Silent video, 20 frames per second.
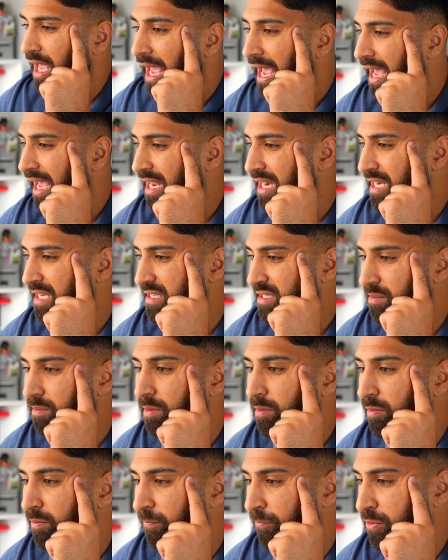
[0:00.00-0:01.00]
and he's
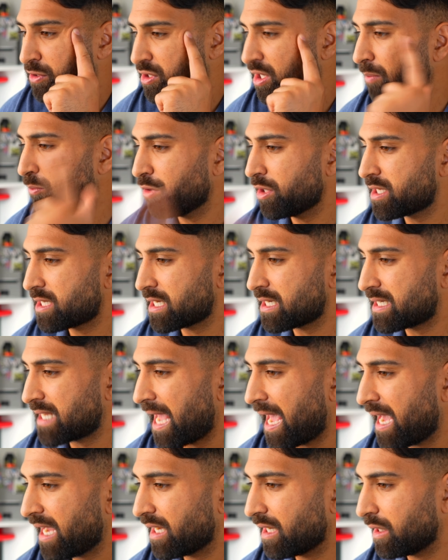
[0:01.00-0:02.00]
for some reason
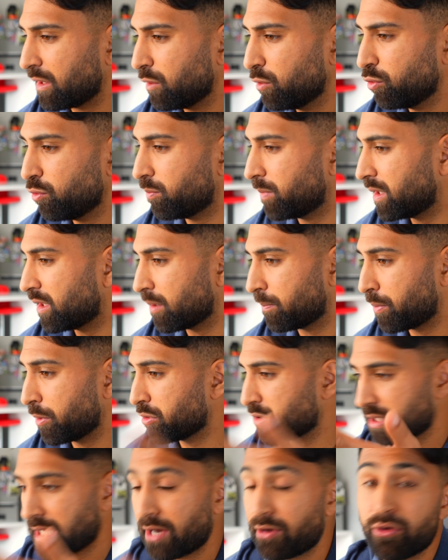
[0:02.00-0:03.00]
tagged Loom in the
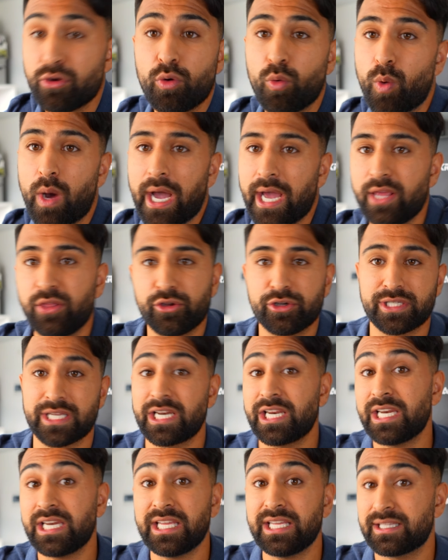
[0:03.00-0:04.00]
post. I don't know why there's
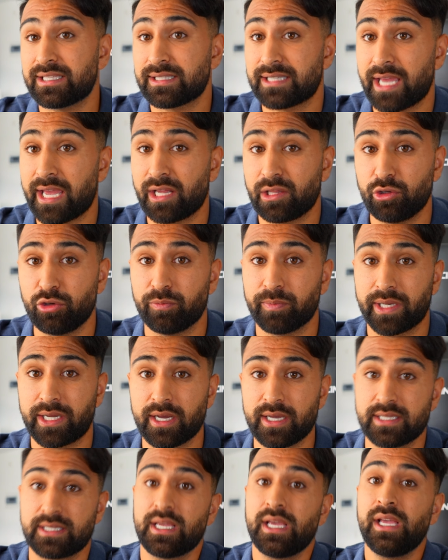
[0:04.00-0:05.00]
any need to tag Loom,
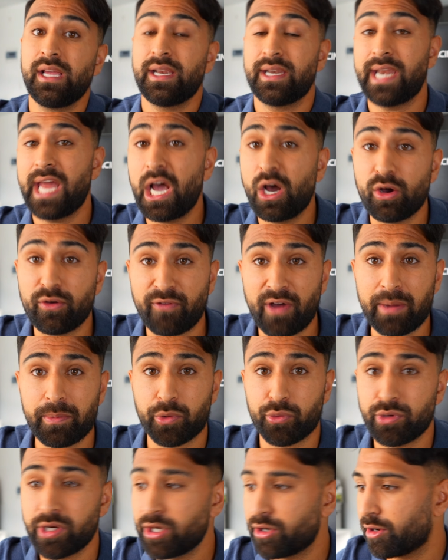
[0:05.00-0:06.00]
because now if I'm a
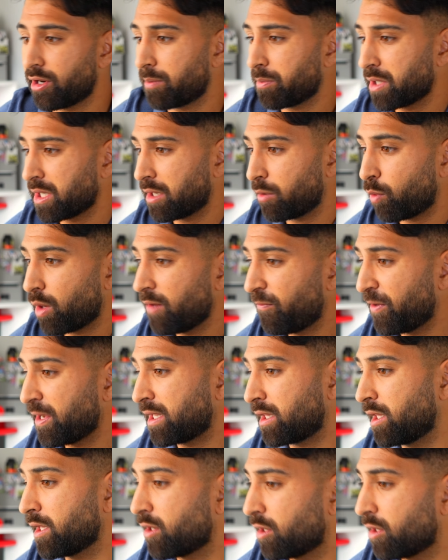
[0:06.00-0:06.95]
reader, what if I click